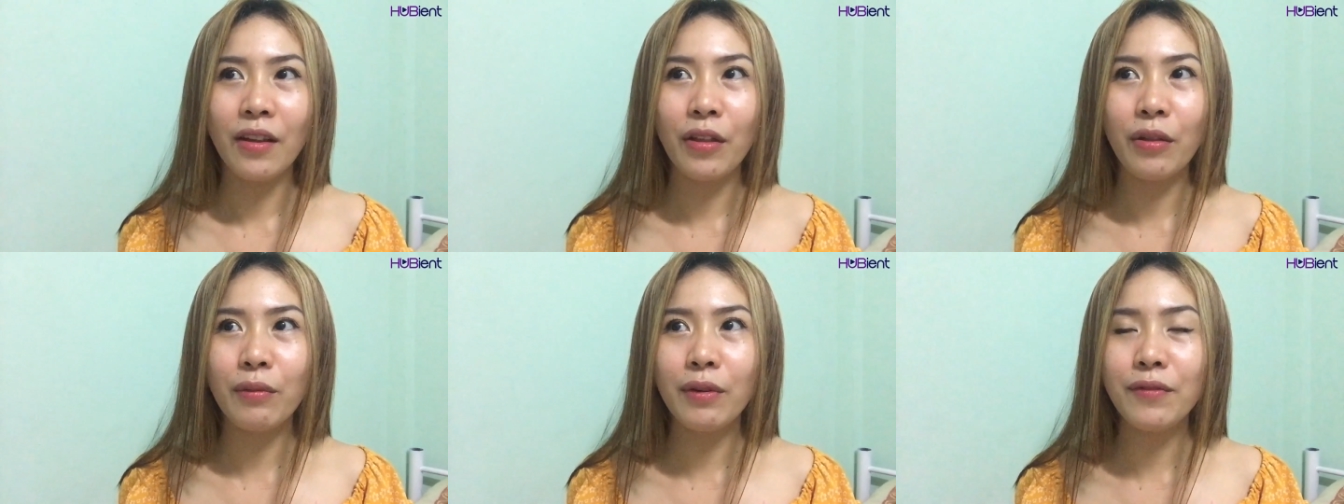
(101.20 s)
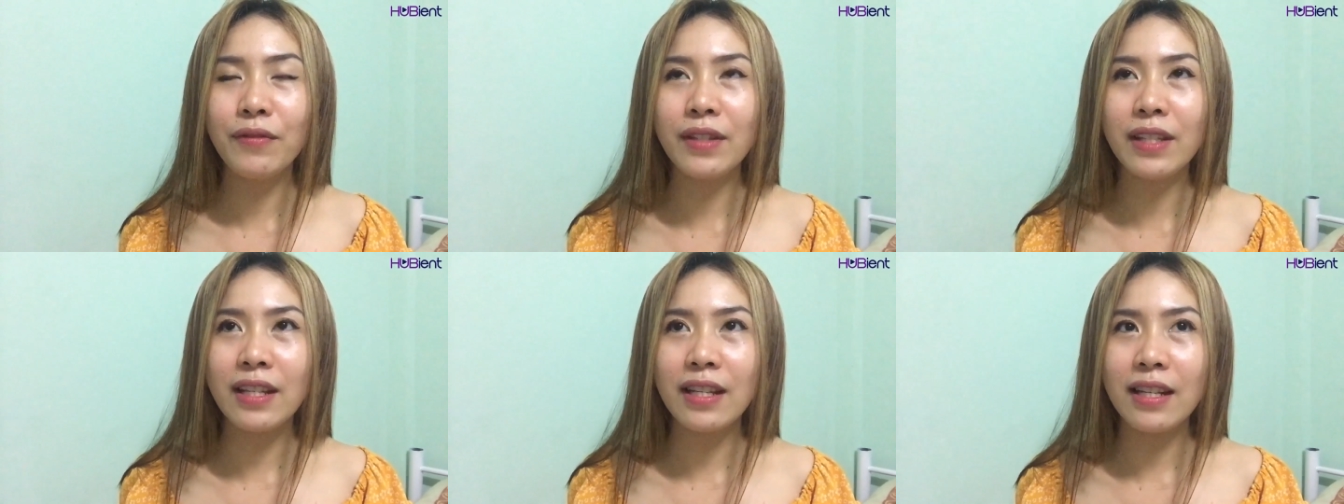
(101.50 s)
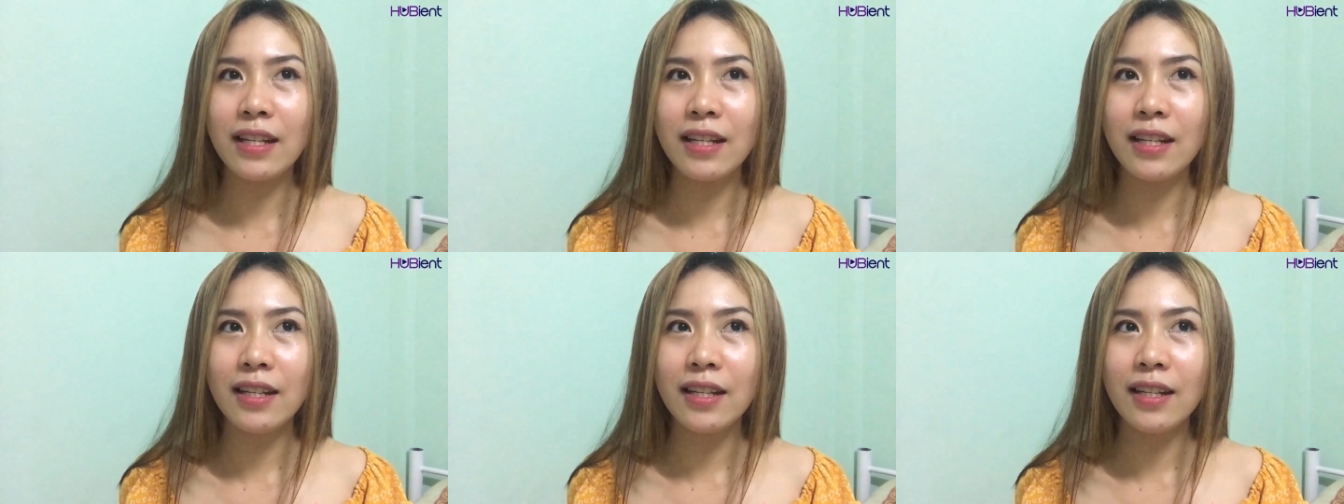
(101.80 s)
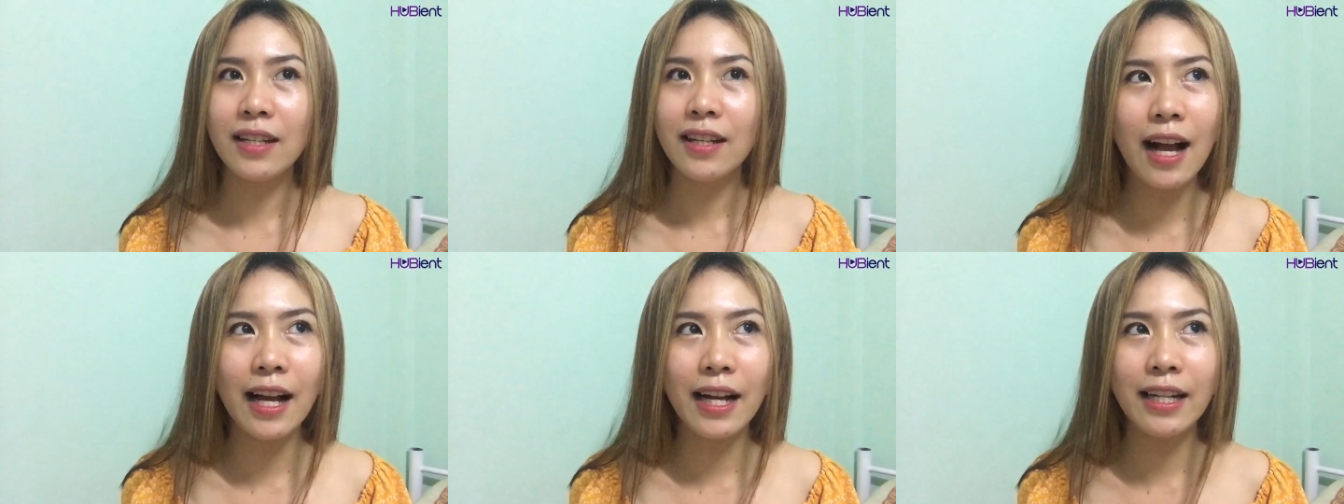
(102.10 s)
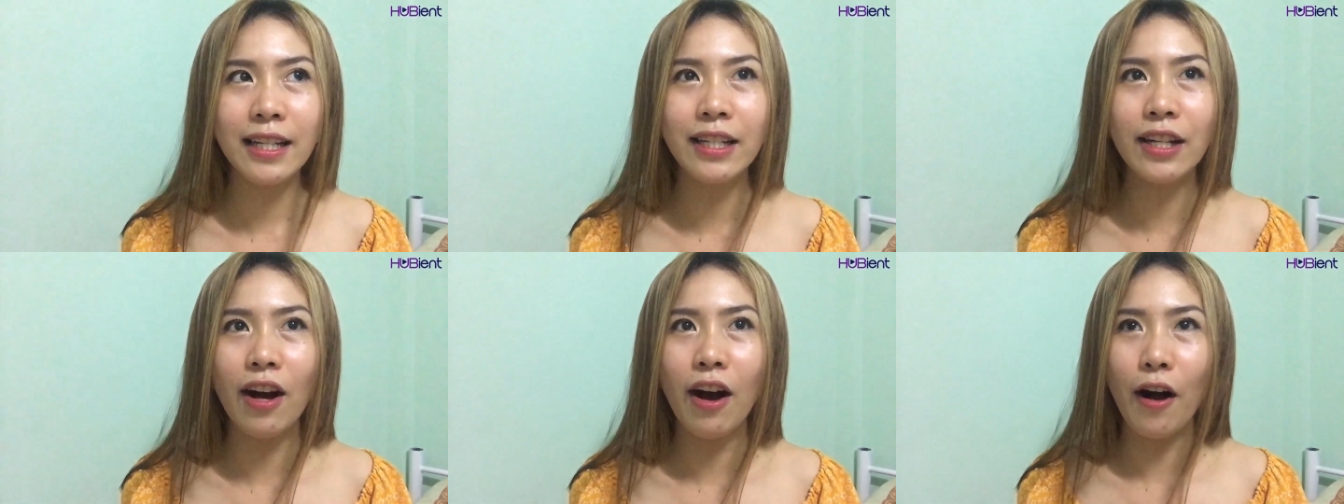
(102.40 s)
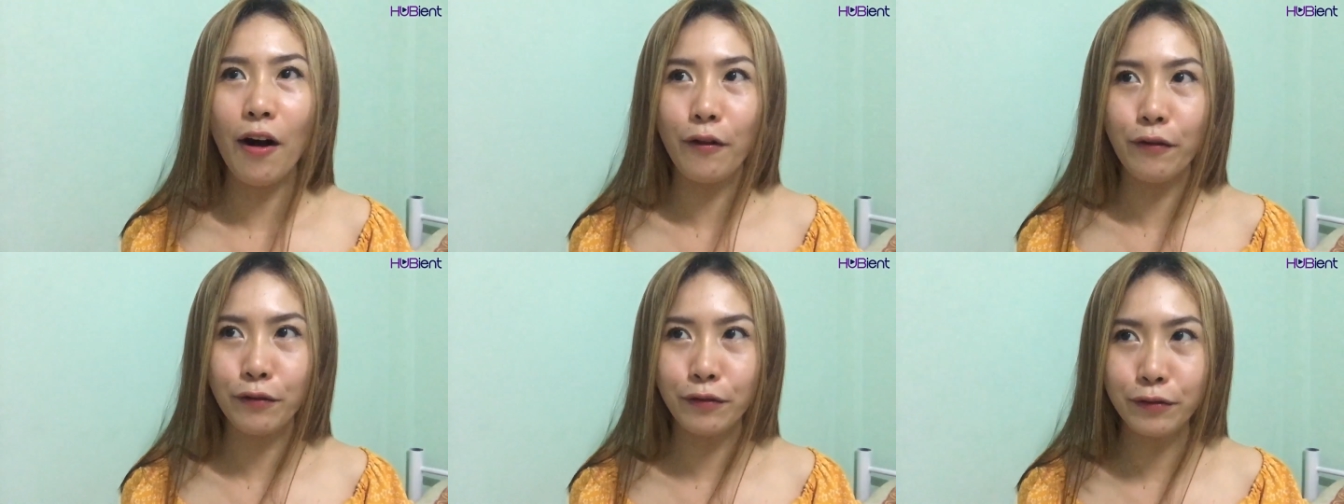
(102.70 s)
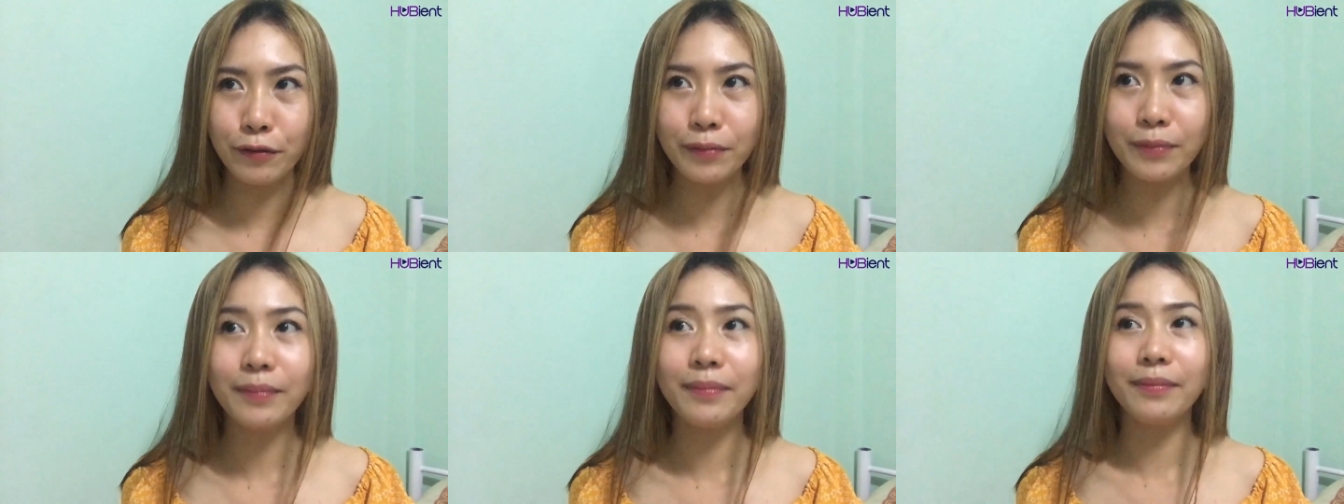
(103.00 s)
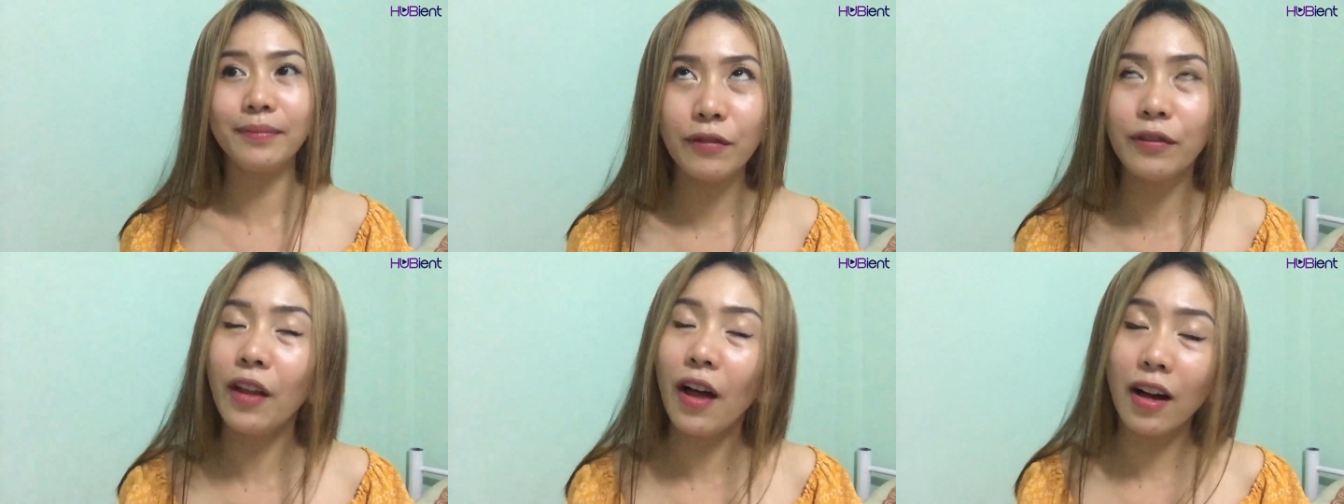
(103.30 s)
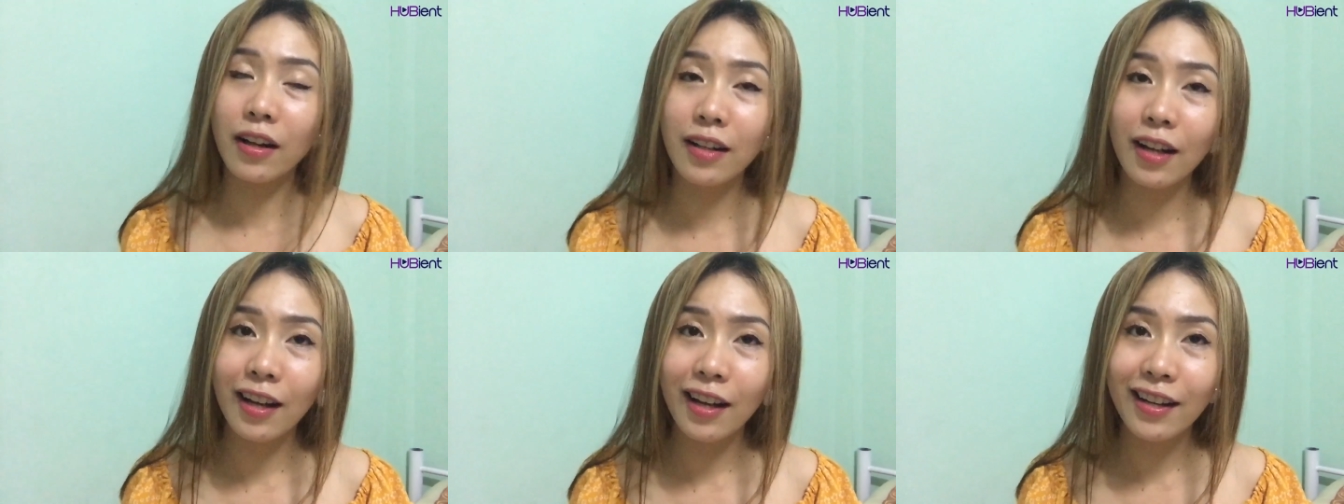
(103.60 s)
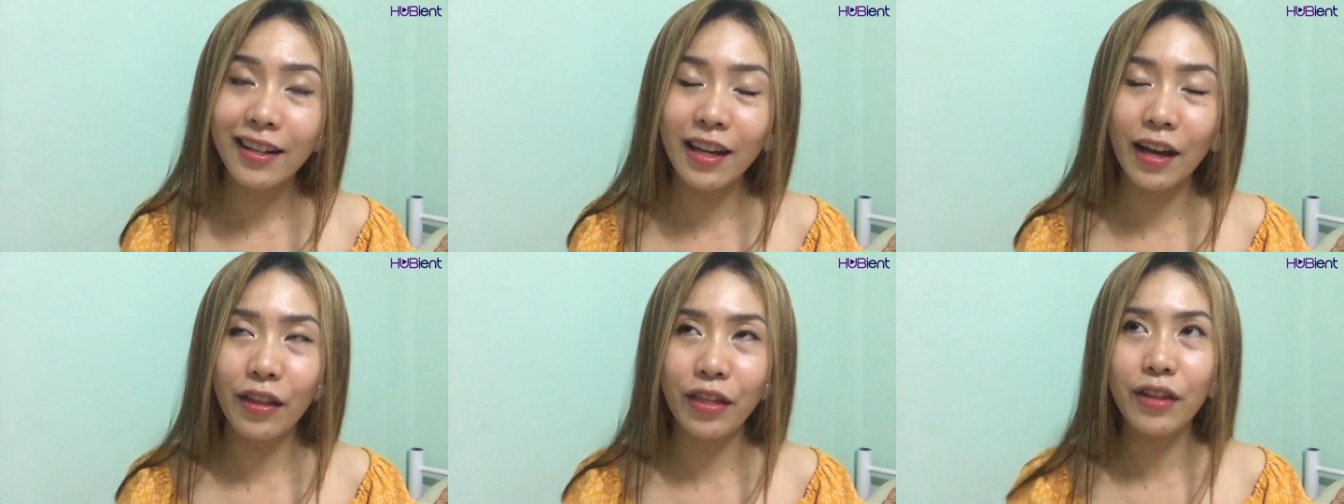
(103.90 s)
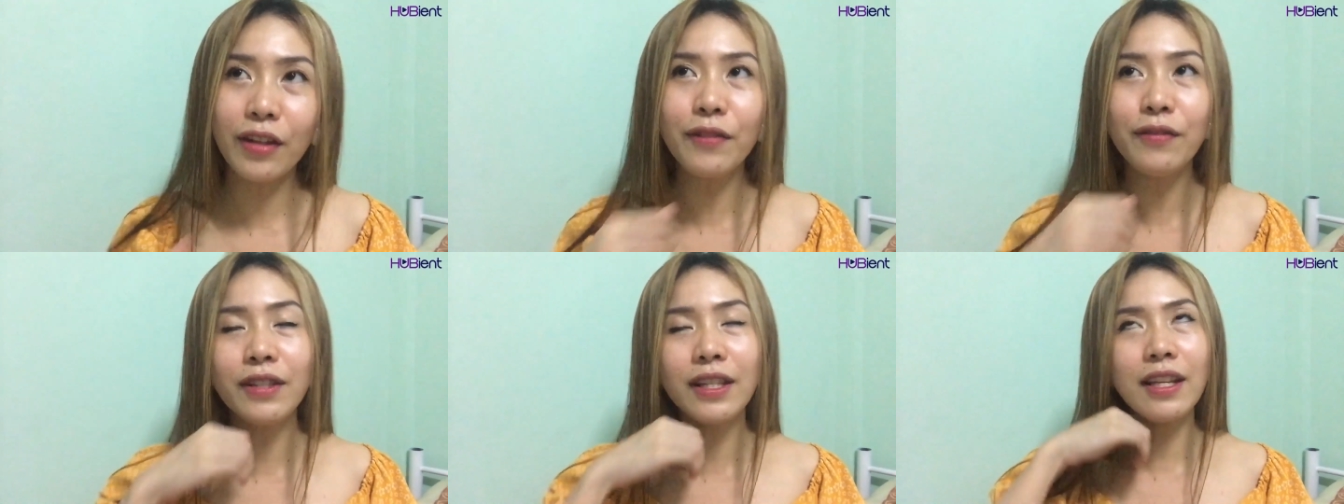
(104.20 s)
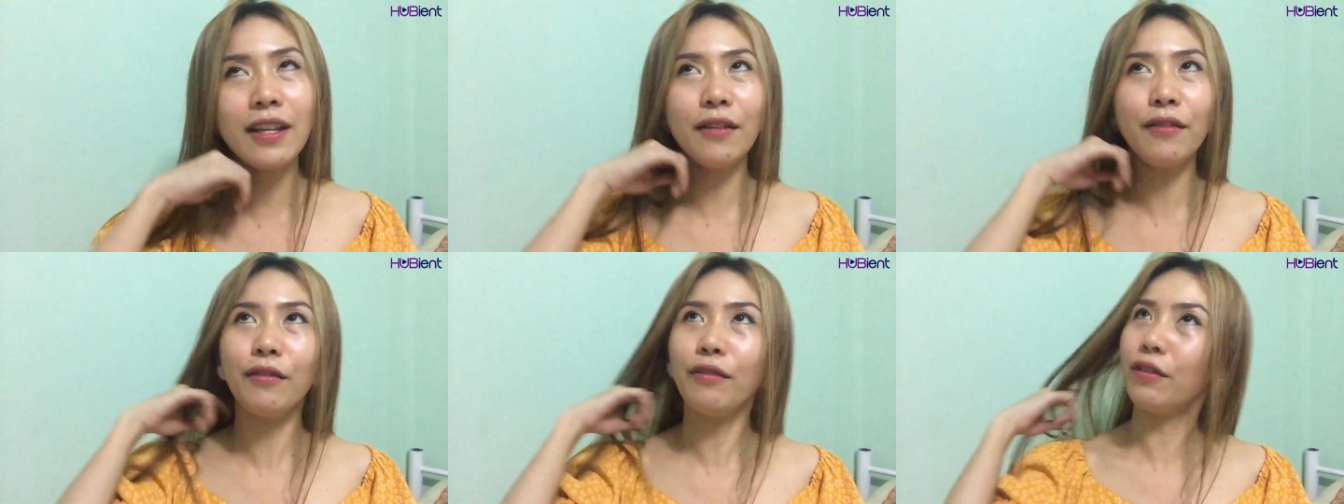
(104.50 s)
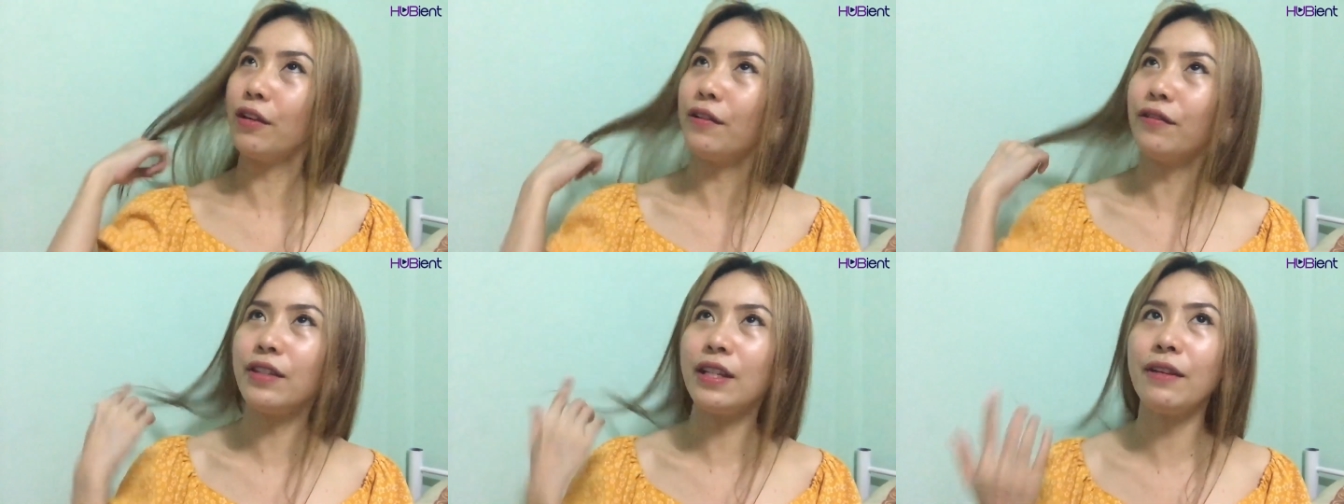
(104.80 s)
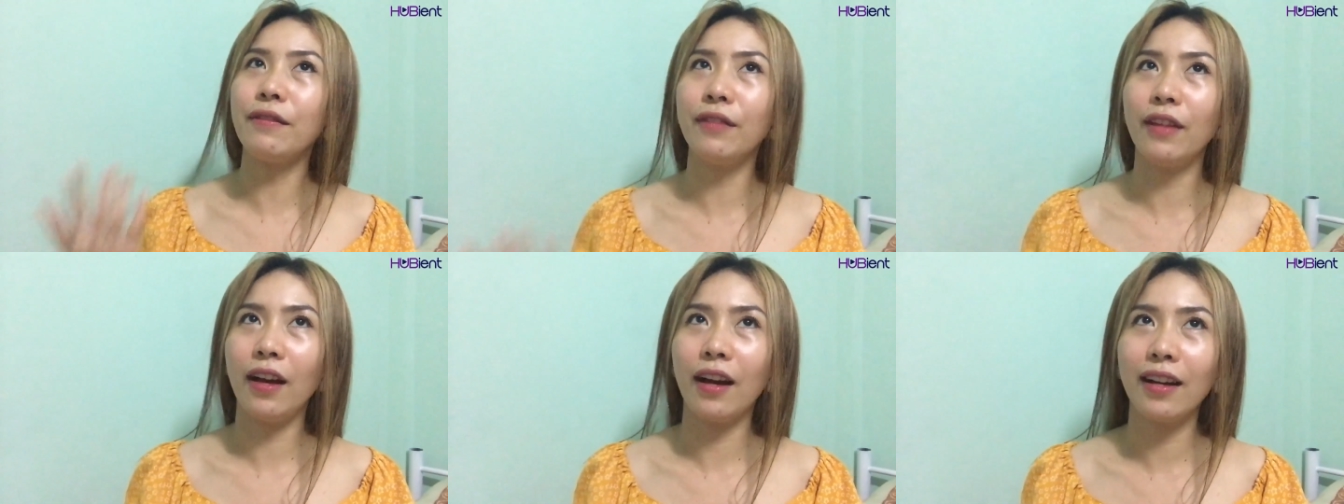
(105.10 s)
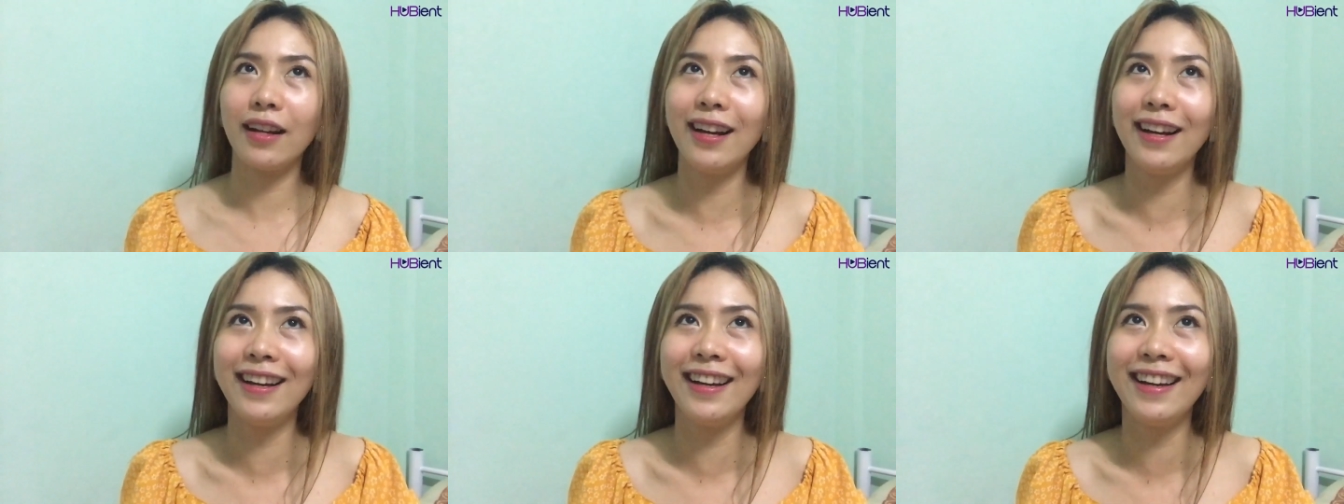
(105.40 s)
thrifty kind of vlog. Yeah, thrifty, thrifty vlog,